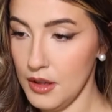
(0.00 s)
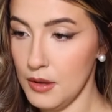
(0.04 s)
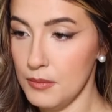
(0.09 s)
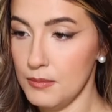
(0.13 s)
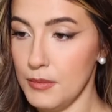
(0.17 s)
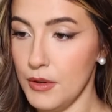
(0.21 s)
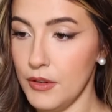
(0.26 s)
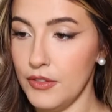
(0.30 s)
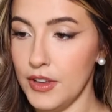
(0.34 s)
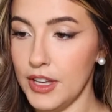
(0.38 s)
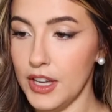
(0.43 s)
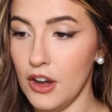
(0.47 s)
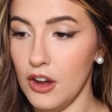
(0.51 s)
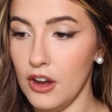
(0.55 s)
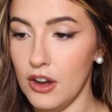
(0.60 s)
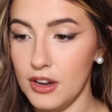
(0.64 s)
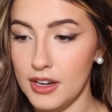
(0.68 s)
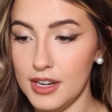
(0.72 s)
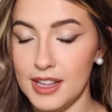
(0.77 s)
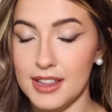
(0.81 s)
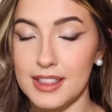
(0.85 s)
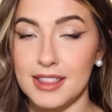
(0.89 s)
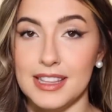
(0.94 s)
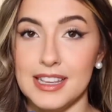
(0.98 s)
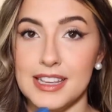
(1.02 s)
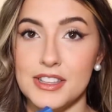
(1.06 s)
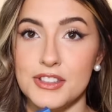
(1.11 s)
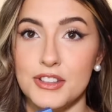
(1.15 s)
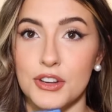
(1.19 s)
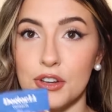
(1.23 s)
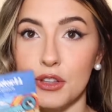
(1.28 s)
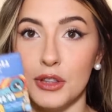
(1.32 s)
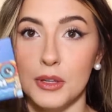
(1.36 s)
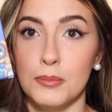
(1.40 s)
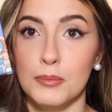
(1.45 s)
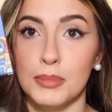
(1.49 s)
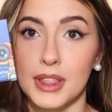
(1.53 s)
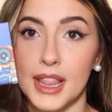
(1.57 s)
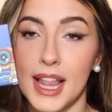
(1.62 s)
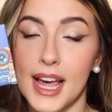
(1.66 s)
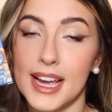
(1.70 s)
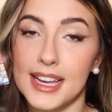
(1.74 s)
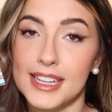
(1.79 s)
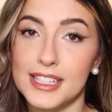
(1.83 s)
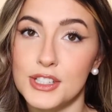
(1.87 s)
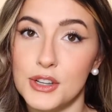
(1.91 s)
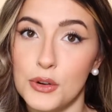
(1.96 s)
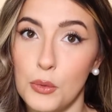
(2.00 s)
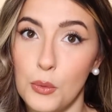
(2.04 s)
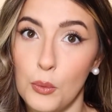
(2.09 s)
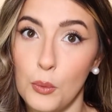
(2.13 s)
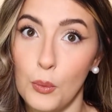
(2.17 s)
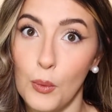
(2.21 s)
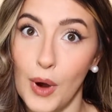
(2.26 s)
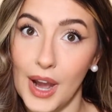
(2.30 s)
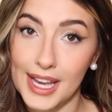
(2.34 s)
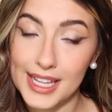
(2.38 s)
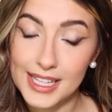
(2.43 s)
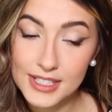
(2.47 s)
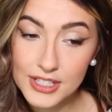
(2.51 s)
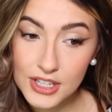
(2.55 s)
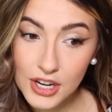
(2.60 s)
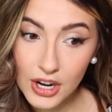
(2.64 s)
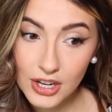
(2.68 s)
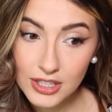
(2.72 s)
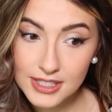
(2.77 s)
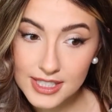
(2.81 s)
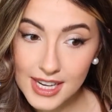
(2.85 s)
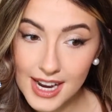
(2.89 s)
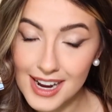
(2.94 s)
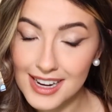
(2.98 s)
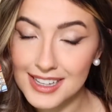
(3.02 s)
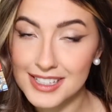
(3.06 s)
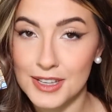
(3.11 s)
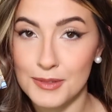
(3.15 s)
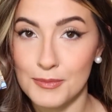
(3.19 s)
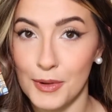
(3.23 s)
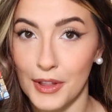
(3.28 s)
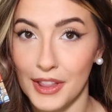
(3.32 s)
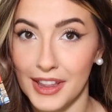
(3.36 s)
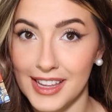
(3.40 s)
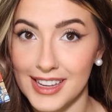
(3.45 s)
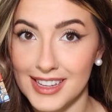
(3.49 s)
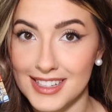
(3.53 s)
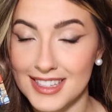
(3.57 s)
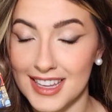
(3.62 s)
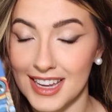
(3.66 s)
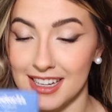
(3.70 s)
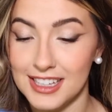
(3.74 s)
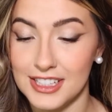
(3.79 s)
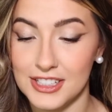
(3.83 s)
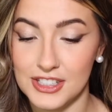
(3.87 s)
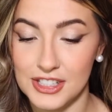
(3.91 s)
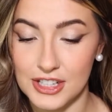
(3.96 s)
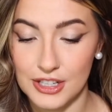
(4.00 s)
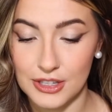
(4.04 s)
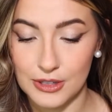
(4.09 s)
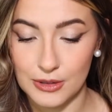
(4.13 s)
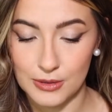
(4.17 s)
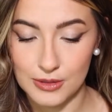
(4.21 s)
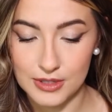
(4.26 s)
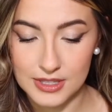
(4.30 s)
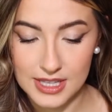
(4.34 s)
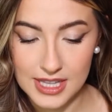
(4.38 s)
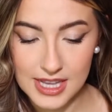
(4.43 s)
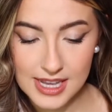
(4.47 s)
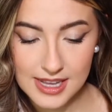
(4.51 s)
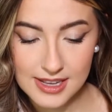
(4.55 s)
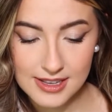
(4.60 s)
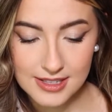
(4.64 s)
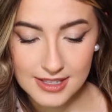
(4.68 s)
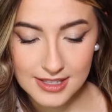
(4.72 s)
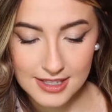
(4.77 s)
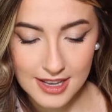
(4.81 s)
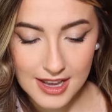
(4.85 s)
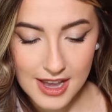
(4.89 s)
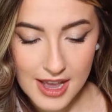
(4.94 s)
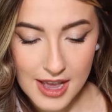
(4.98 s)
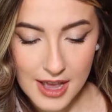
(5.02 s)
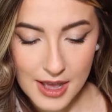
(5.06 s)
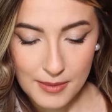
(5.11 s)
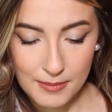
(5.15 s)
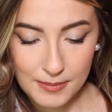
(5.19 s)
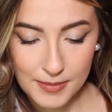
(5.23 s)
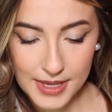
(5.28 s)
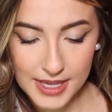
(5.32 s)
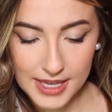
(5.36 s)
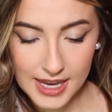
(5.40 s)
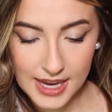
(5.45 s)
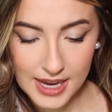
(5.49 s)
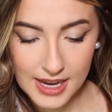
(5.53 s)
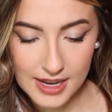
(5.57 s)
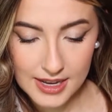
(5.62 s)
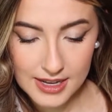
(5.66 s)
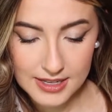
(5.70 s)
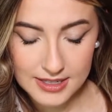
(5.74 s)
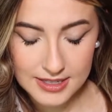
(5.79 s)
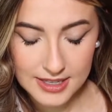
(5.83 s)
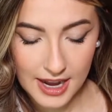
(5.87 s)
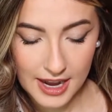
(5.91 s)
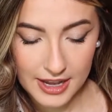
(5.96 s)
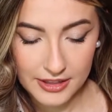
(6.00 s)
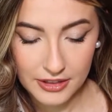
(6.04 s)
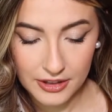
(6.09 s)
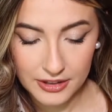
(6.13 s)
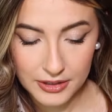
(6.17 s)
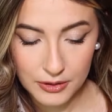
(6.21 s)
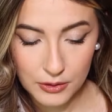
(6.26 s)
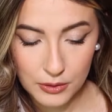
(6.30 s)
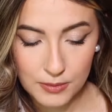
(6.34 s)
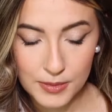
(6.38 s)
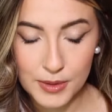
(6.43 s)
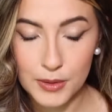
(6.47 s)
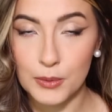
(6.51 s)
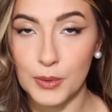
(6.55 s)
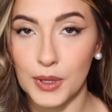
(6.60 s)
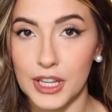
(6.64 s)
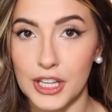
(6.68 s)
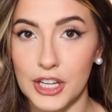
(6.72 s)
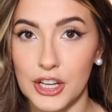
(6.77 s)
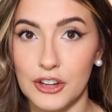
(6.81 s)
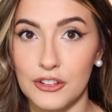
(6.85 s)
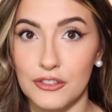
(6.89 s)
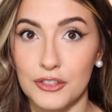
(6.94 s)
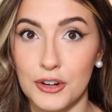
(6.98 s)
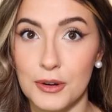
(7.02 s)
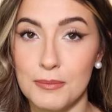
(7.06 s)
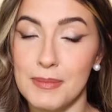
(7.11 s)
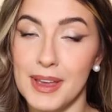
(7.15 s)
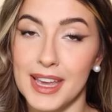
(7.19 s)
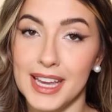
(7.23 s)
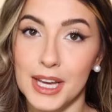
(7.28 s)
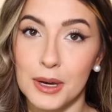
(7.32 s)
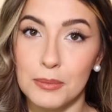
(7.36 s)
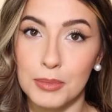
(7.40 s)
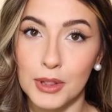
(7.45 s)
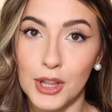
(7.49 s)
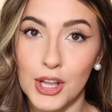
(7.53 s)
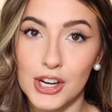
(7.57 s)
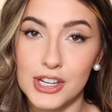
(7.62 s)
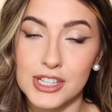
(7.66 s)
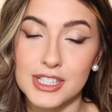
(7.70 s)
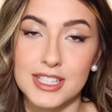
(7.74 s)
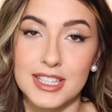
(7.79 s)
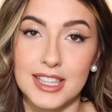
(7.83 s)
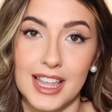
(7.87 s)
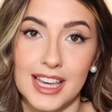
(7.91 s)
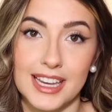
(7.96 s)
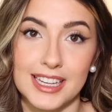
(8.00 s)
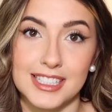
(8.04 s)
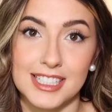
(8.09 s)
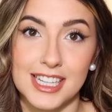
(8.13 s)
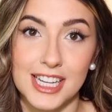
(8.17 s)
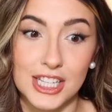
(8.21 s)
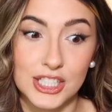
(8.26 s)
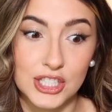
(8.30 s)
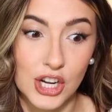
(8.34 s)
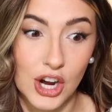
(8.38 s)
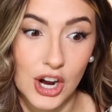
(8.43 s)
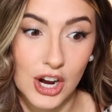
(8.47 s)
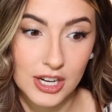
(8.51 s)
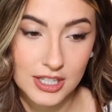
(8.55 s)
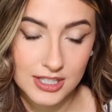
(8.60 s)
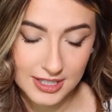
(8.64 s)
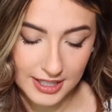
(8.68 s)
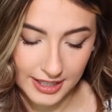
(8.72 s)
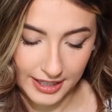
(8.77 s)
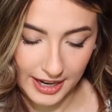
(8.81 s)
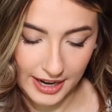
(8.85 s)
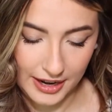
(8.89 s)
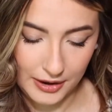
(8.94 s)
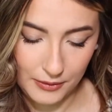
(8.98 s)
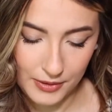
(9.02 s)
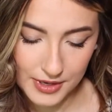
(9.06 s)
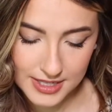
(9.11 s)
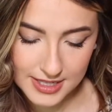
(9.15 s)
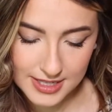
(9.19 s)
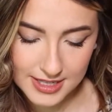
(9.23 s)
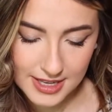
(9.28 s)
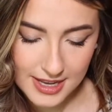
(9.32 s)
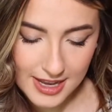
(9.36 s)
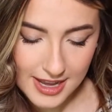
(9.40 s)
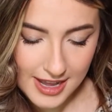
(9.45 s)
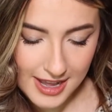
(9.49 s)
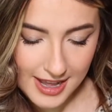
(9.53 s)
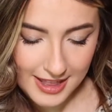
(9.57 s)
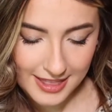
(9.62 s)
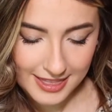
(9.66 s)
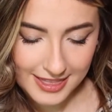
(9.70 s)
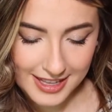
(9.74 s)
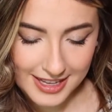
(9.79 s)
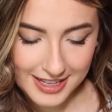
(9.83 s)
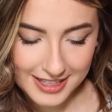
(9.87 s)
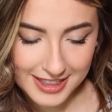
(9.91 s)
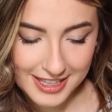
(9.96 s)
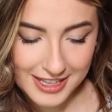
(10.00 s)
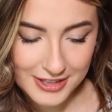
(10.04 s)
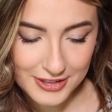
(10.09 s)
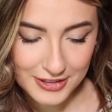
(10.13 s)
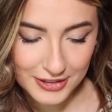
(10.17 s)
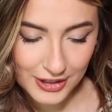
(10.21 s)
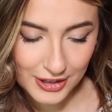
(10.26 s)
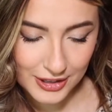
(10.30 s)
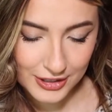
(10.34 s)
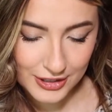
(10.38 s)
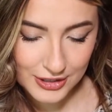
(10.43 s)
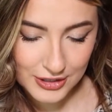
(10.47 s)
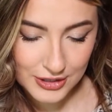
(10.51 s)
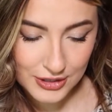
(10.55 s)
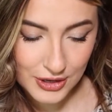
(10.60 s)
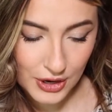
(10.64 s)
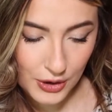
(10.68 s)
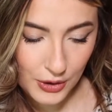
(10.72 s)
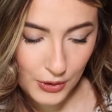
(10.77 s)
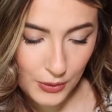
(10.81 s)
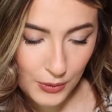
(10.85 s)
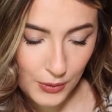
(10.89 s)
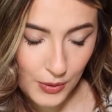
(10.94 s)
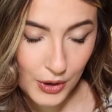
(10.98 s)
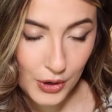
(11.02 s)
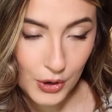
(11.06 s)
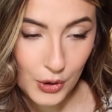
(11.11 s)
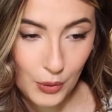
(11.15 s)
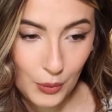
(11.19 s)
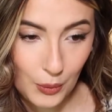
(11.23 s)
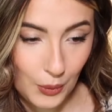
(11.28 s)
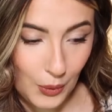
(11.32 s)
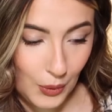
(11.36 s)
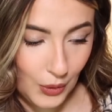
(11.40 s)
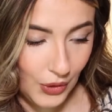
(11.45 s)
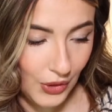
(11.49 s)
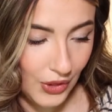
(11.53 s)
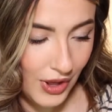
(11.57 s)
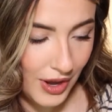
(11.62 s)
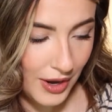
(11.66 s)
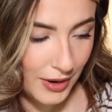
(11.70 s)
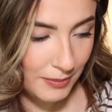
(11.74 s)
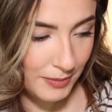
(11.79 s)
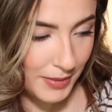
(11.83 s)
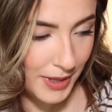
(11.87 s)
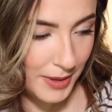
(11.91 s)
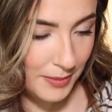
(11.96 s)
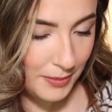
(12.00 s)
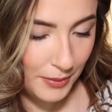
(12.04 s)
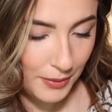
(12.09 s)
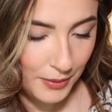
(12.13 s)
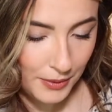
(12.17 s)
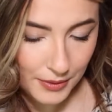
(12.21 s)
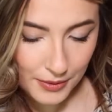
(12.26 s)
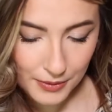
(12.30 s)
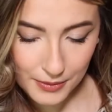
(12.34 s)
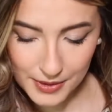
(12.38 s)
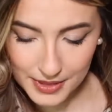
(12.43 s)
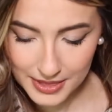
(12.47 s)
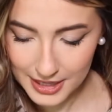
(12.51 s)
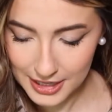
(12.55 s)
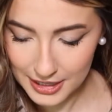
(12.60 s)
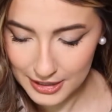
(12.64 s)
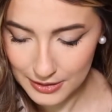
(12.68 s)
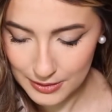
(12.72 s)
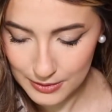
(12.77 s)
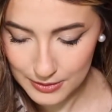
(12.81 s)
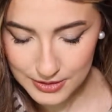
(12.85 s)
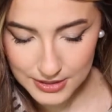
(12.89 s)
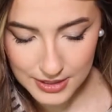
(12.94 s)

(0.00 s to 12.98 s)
Moving on, these are the blind white contacts. I'm really excited to use these because I thought they would be really good for makeup looks, like TikToks. Like I always think these look so cool on people when they use